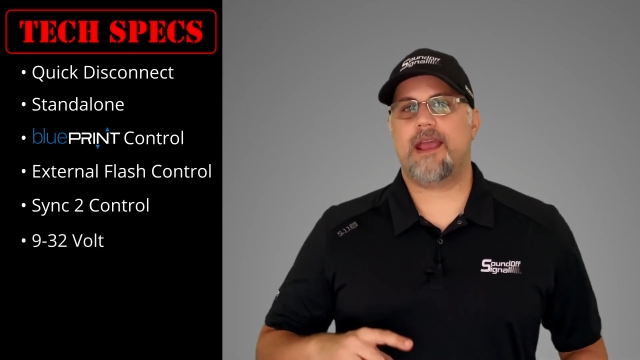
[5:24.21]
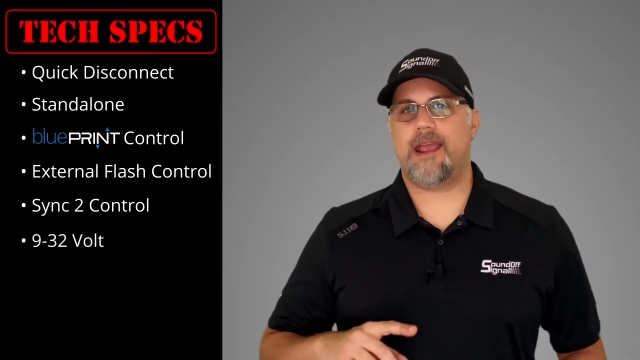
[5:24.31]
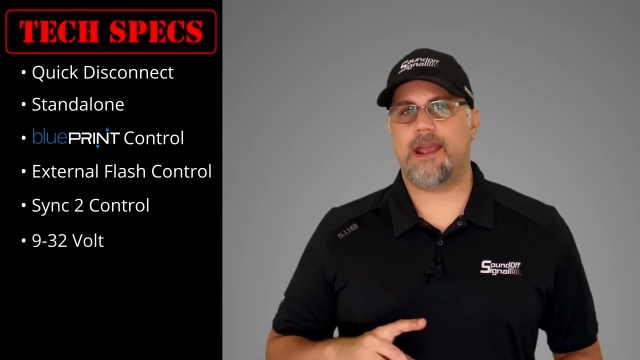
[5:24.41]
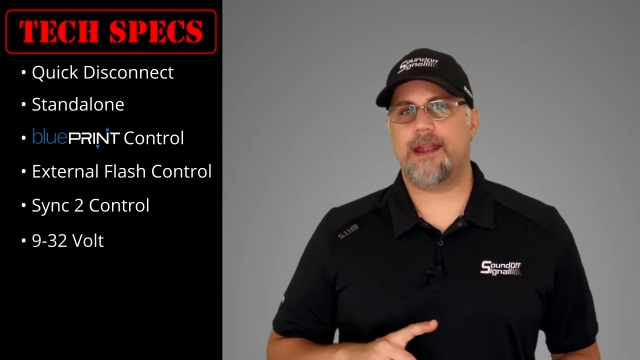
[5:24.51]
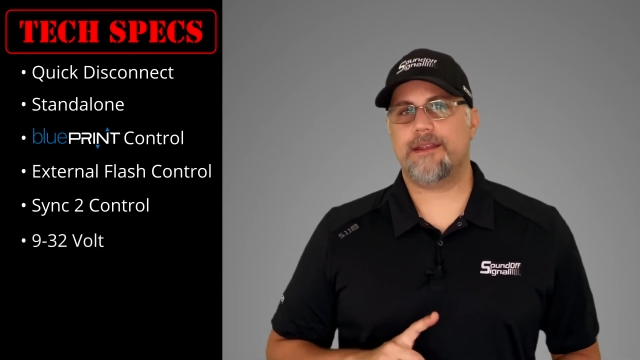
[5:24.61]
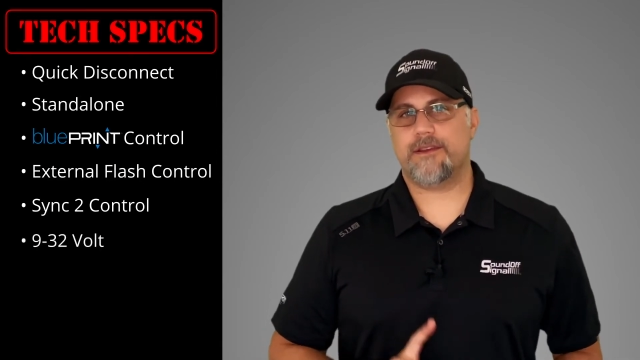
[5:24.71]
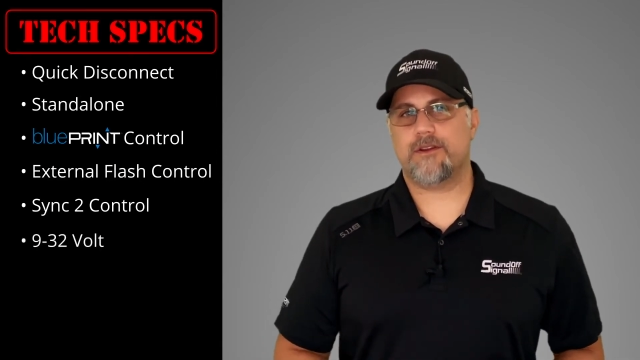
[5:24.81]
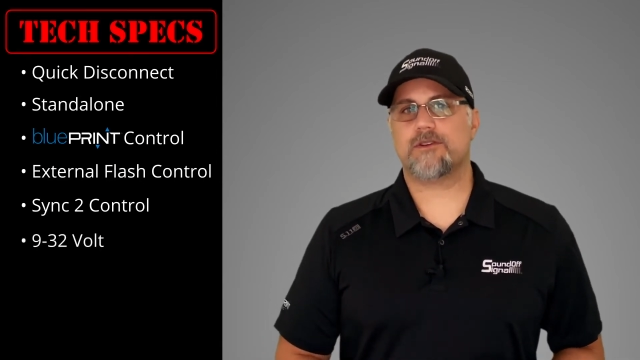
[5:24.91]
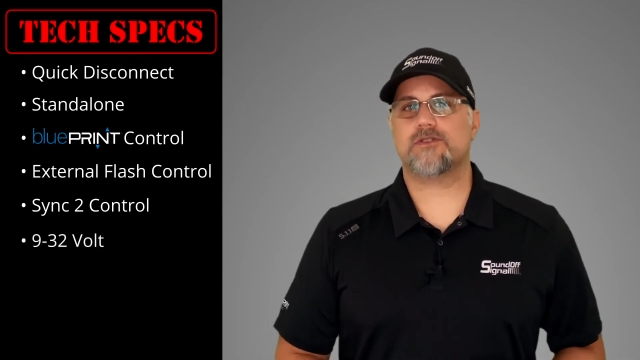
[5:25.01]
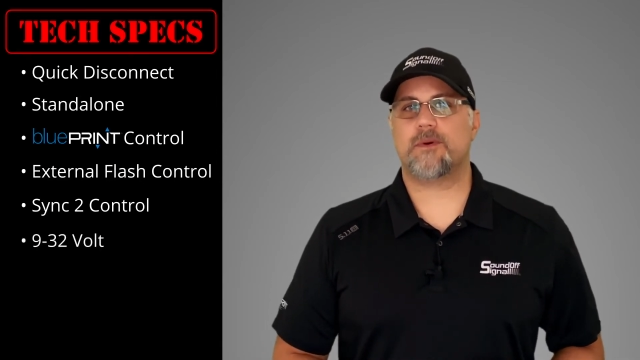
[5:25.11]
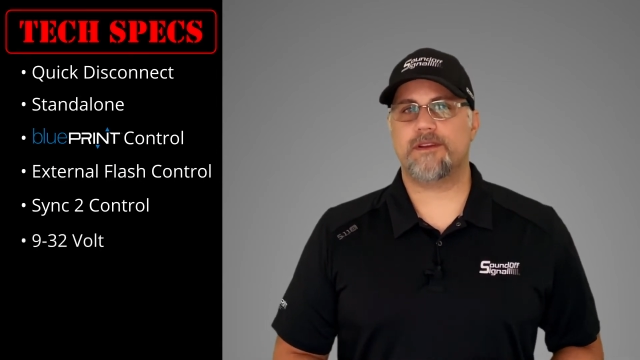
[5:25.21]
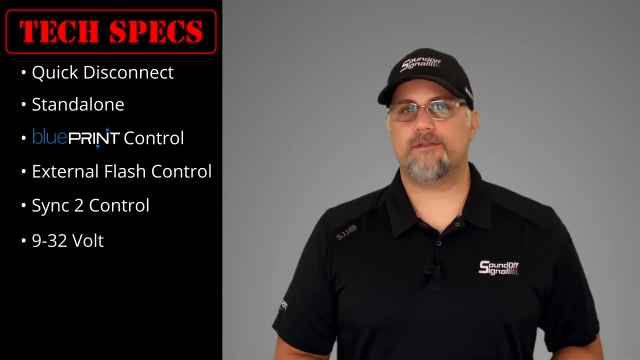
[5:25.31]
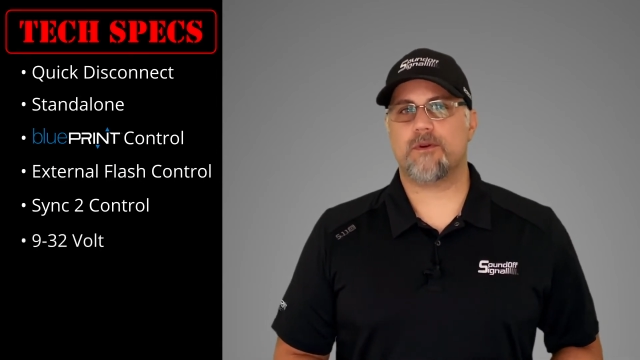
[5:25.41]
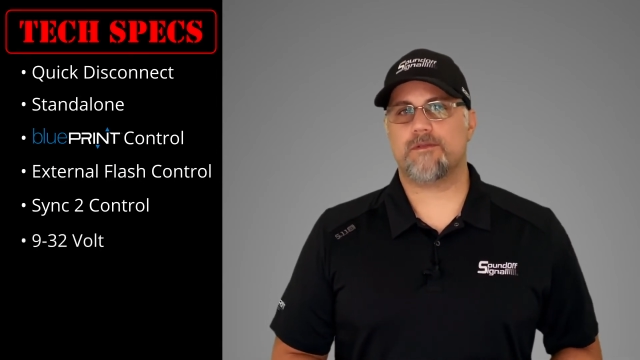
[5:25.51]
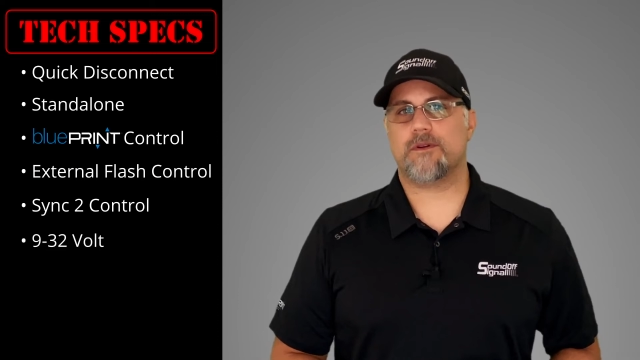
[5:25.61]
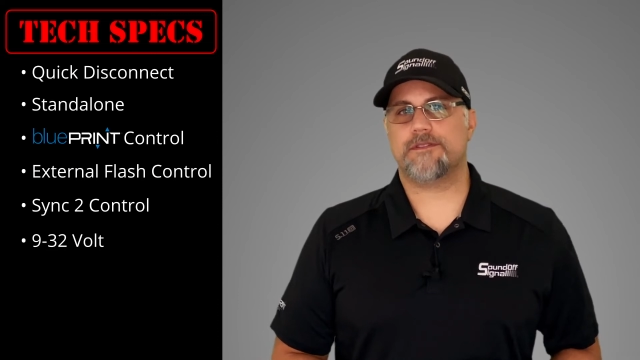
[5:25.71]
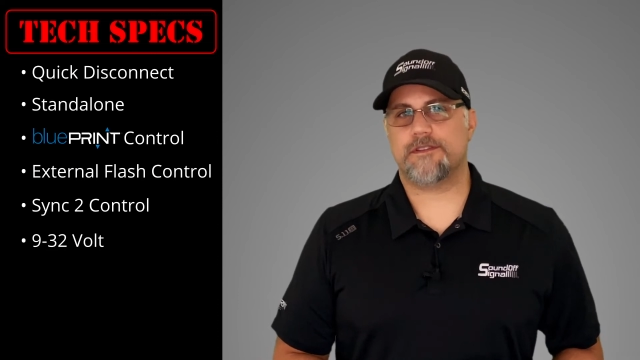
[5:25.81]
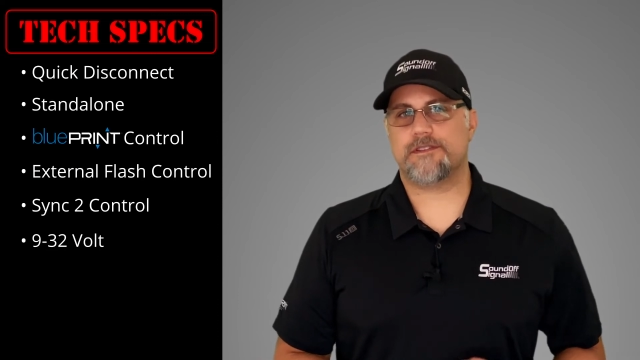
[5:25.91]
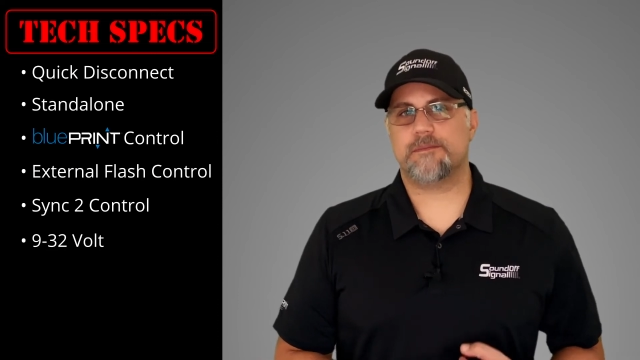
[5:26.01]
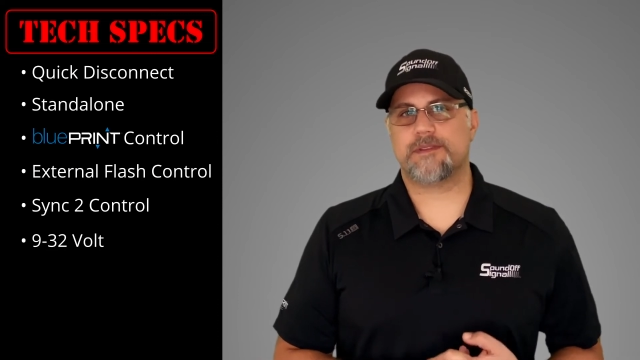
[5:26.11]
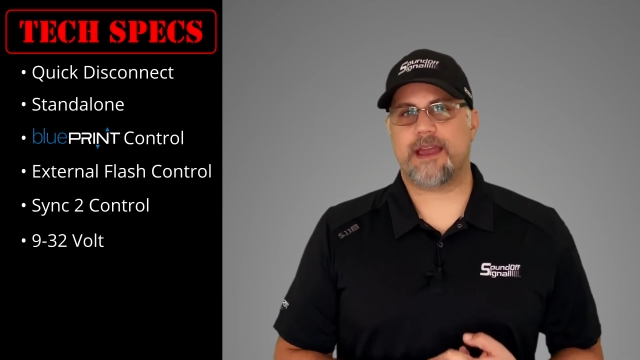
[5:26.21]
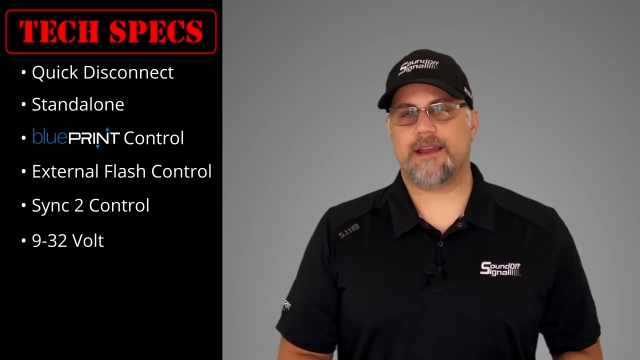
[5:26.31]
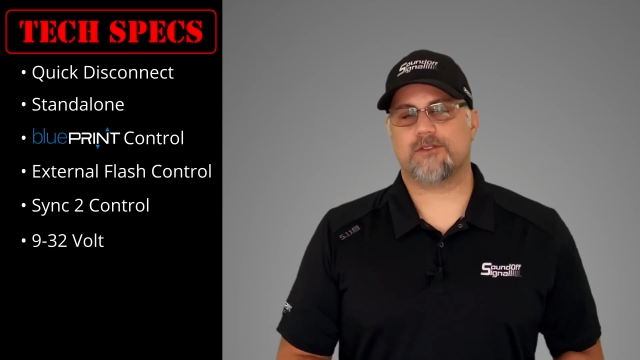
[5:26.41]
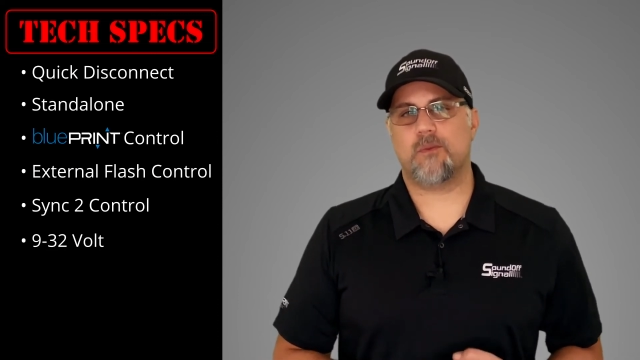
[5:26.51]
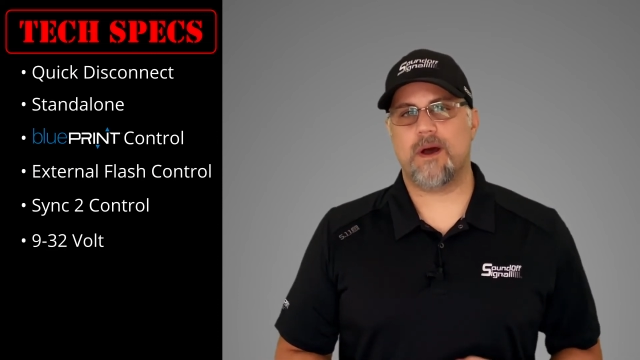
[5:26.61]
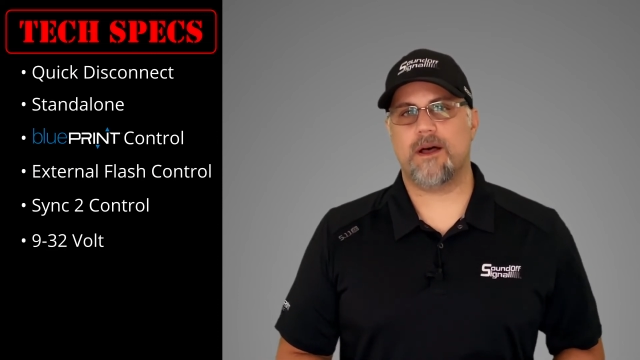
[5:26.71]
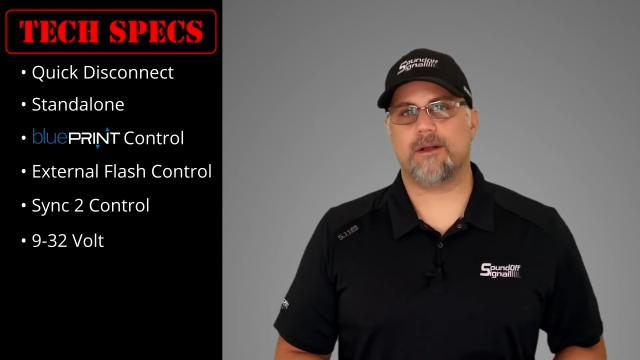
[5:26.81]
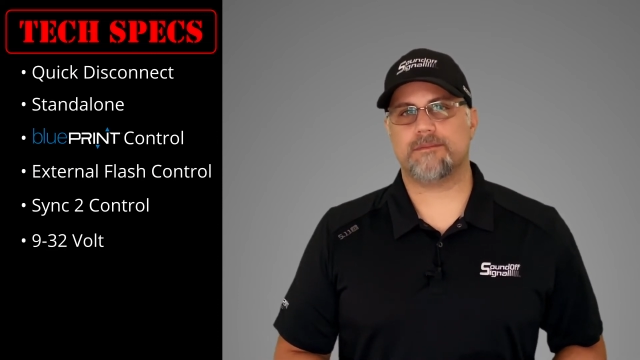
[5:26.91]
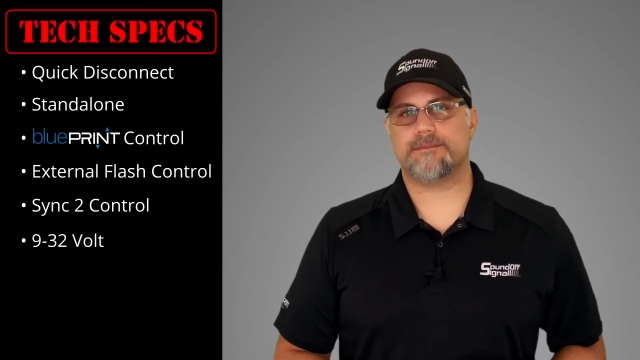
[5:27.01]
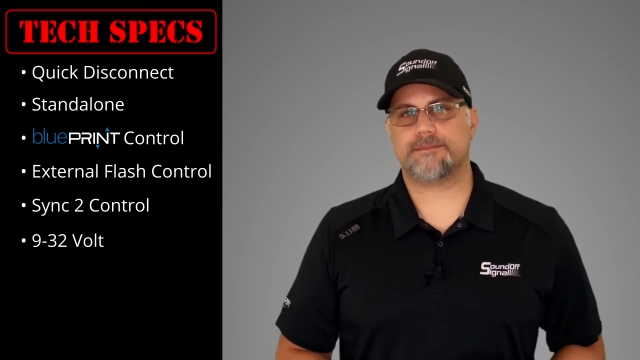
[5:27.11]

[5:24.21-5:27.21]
and your 24-volt systems as well.